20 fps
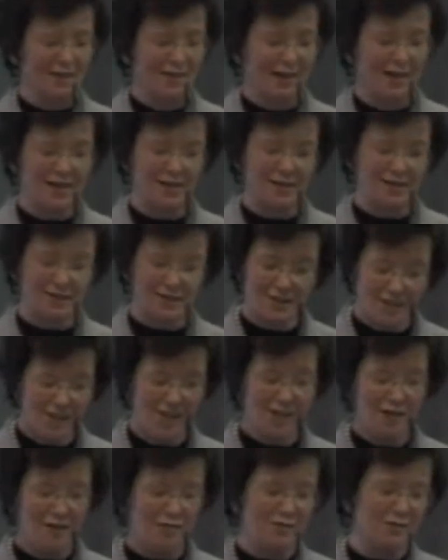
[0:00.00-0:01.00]
and
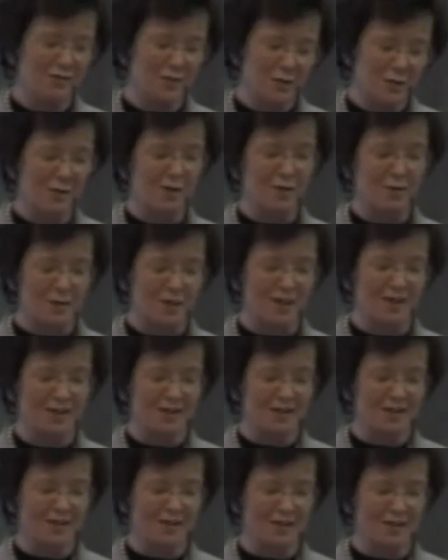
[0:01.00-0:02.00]
native North
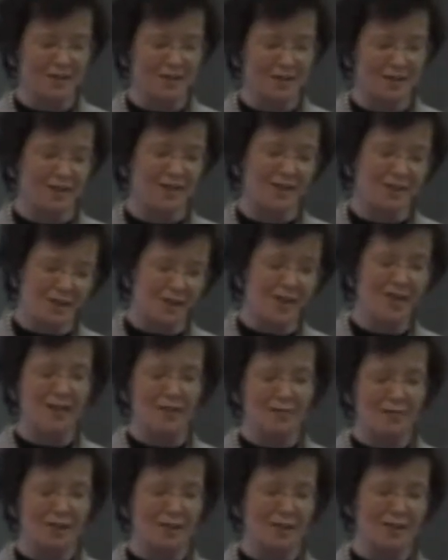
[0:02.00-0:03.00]
Americans say
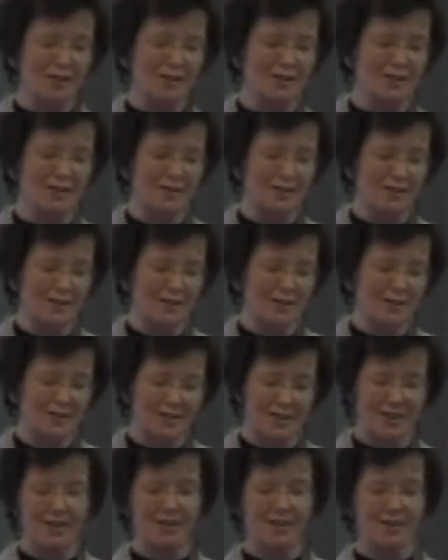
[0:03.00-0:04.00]
of the earth
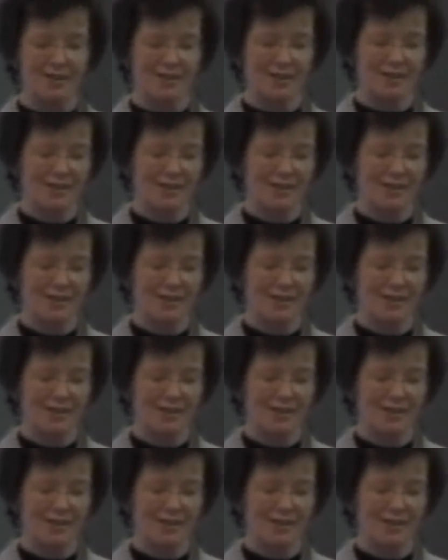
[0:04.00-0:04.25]
that